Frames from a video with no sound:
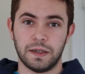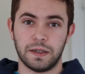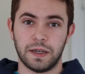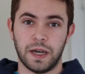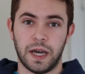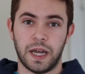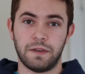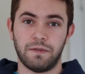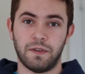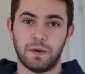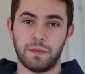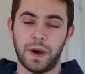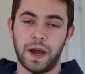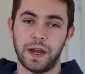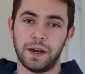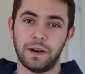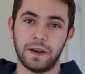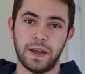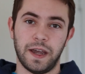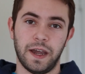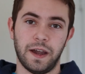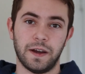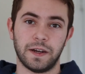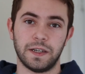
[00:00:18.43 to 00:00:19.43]
kind of a minor
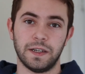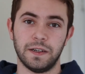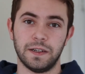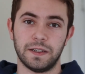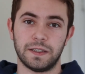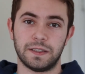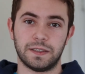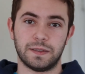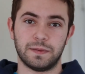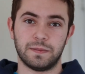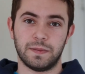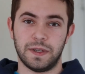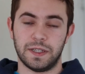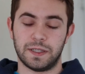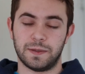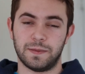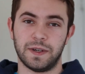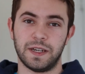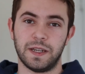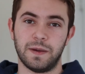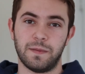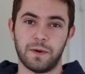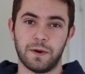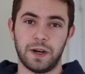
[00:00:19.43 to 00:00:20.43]
character, it's
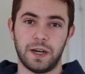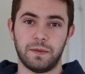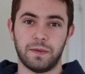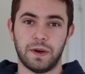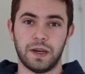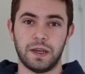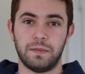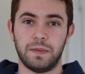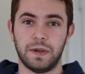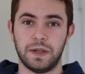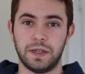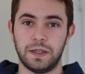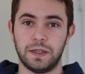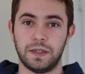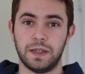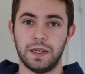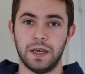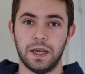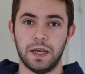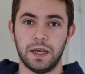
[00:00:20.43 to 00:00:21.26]
pretty boring in my opinion.